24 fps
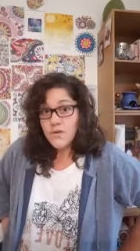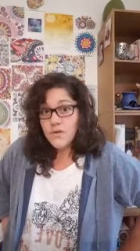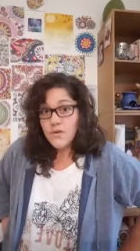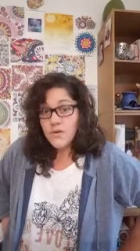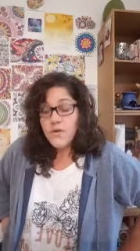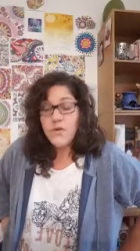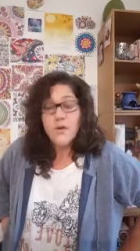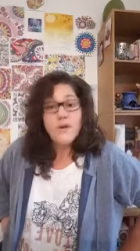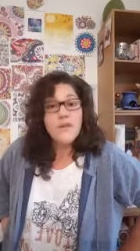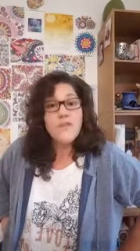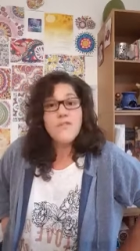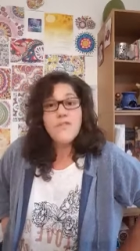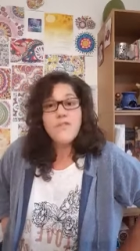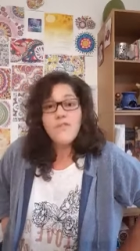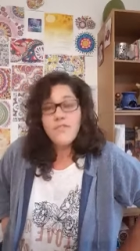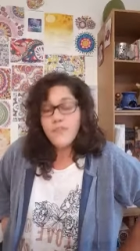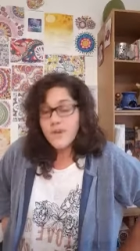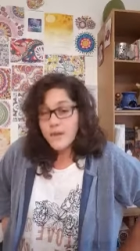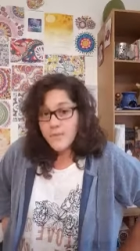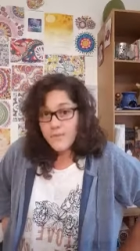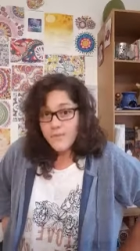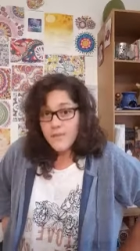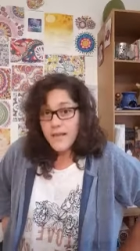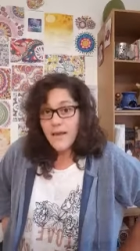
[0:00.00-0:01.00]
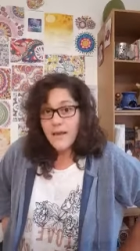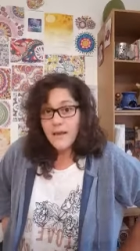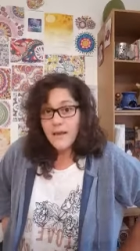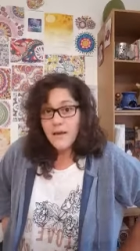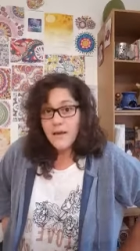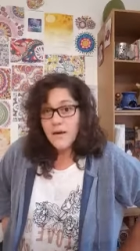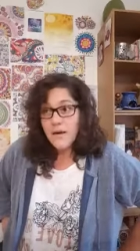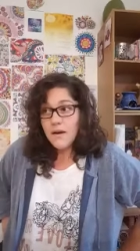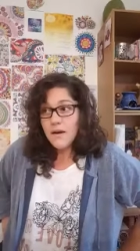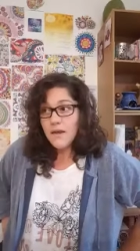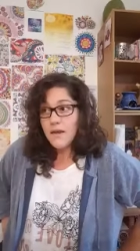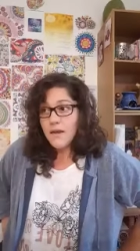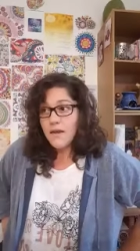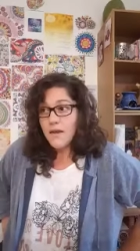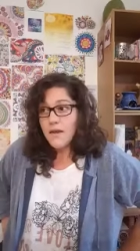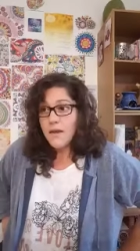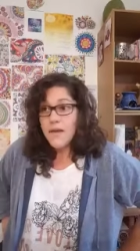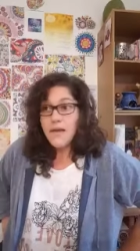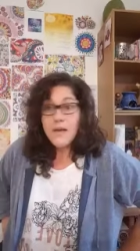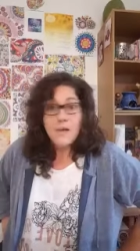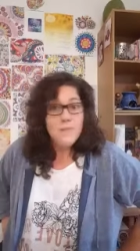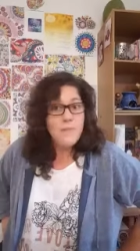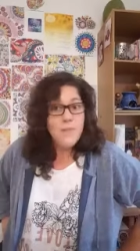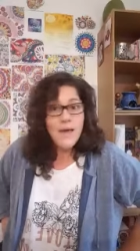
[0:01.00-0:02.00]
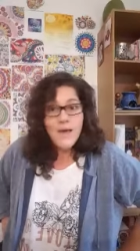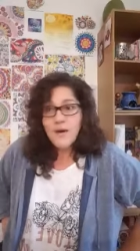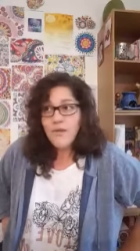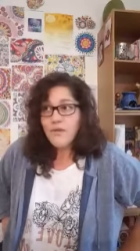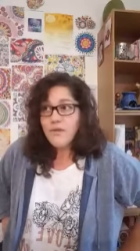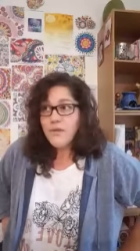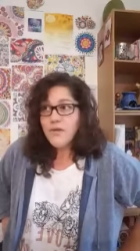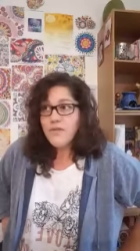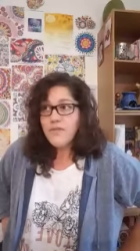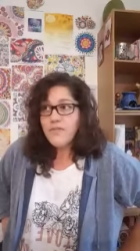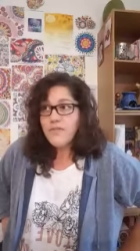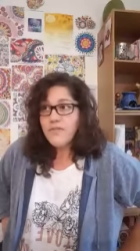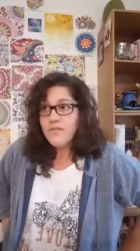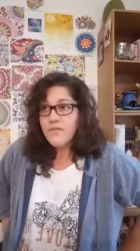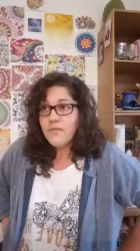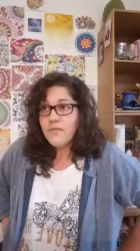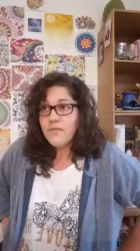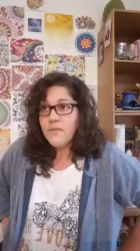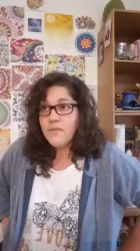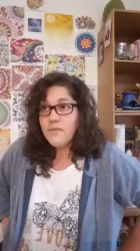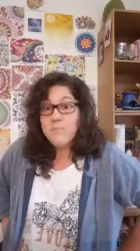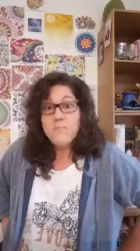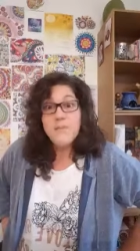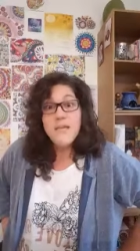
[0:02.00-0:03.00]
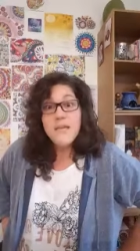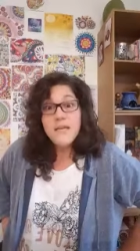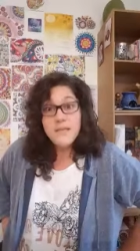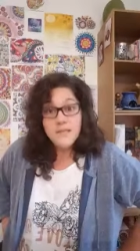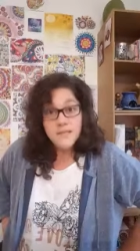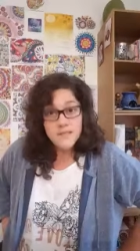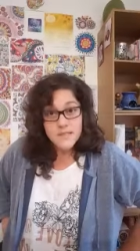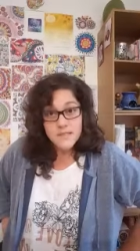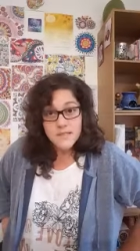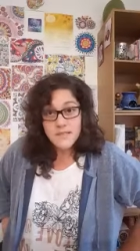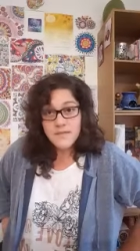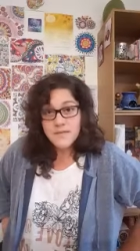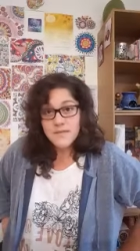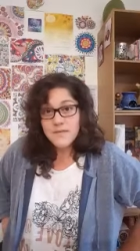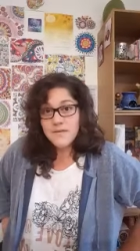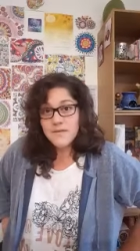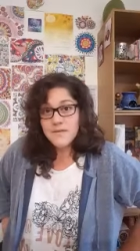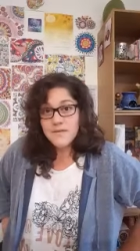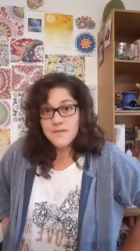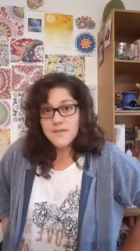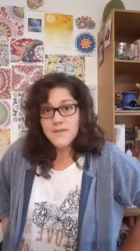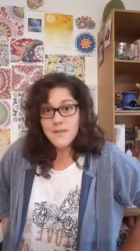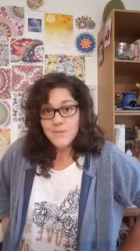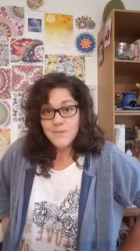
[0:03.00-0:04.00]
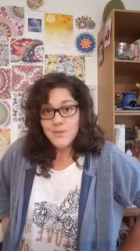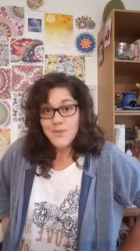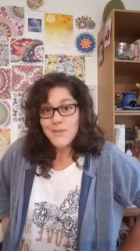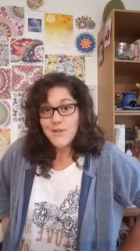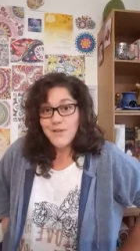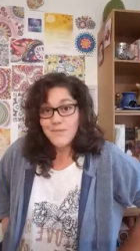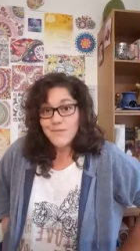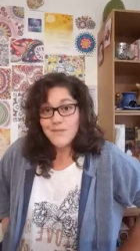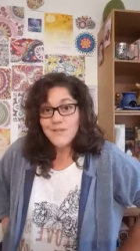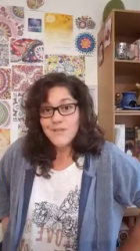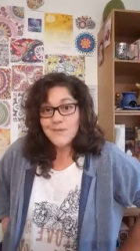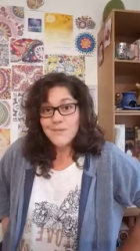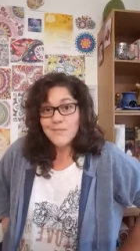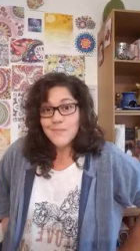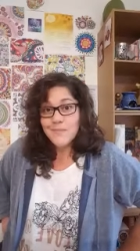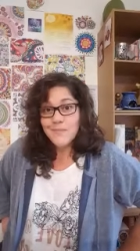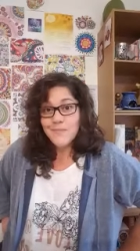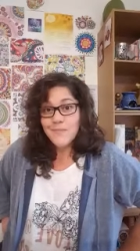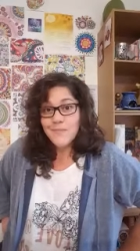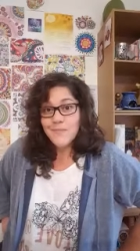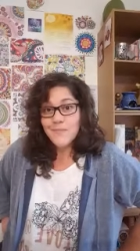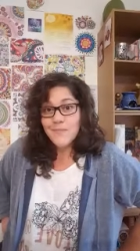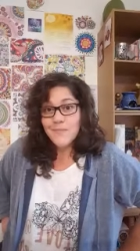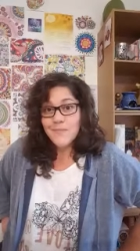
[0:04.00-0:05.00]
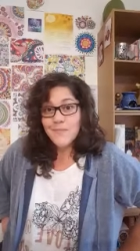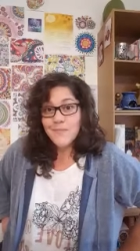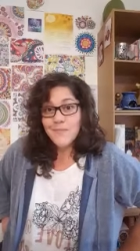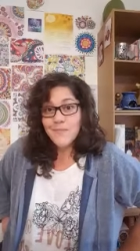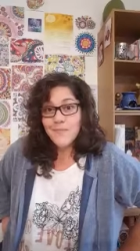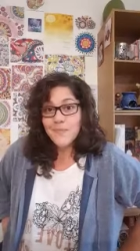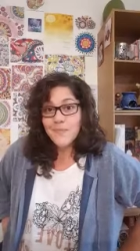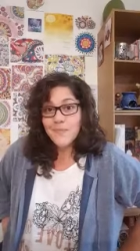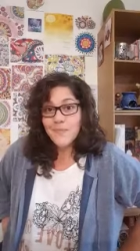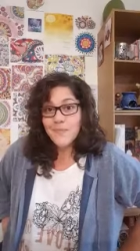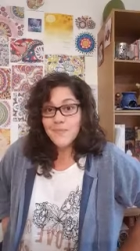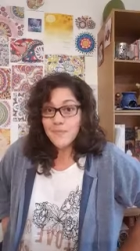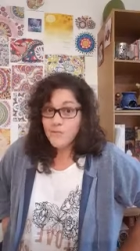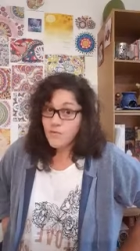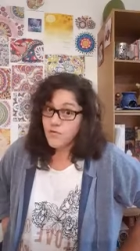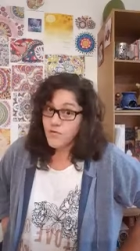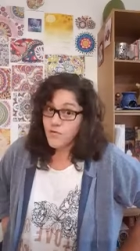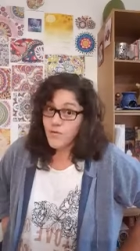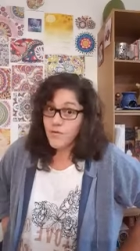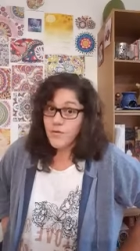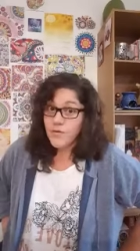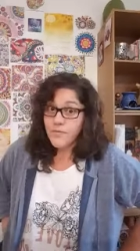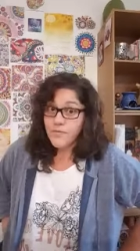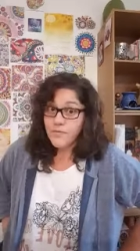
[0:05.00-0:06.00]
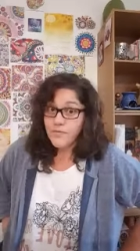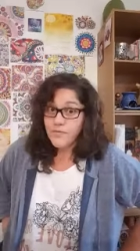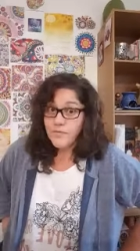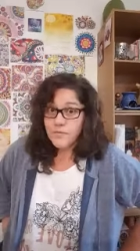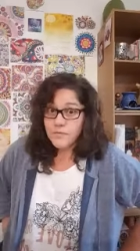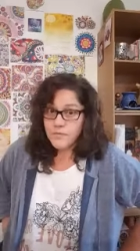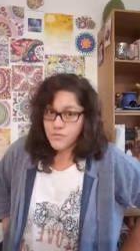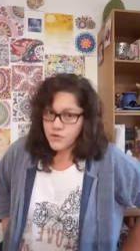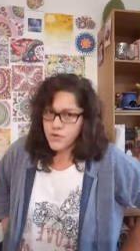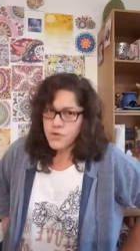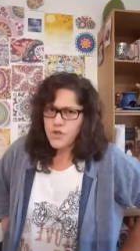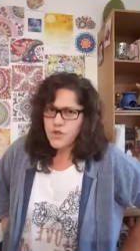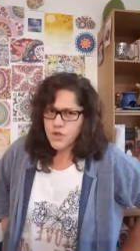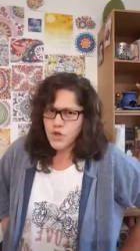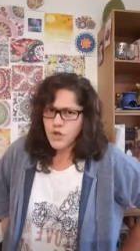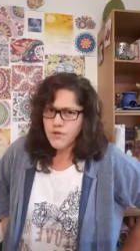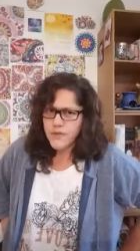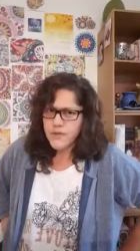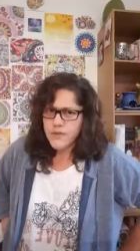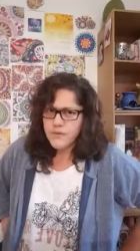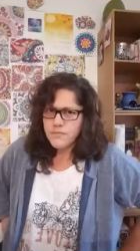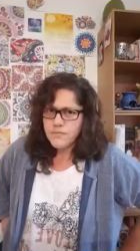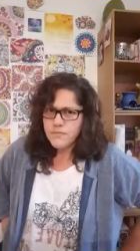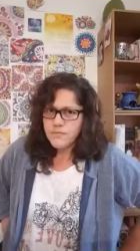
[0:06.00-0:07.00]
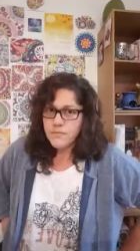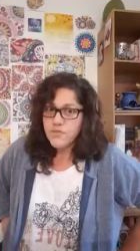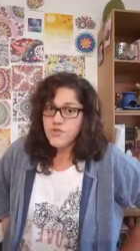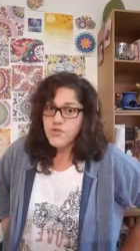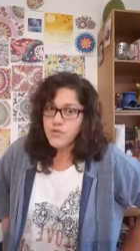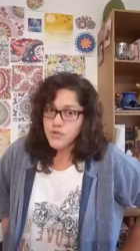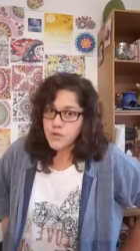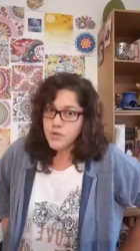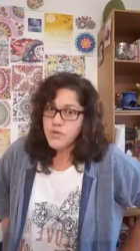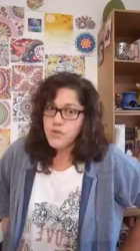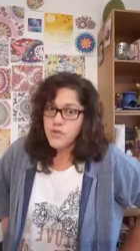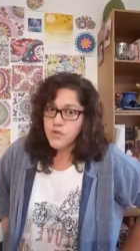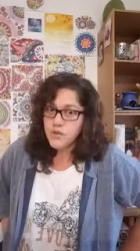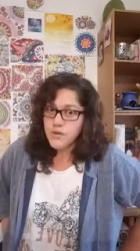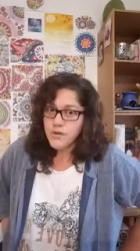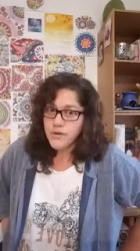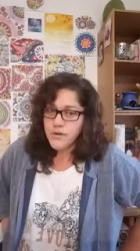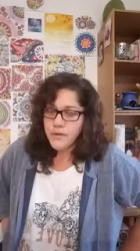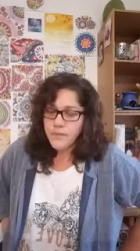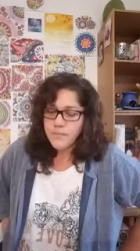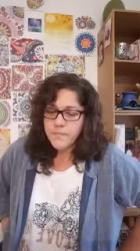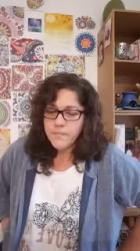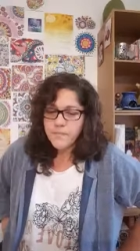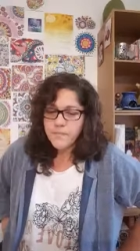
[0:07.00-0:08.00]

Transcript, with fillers: You can flip that in a matter of minutes sometimes. True. True story. True story.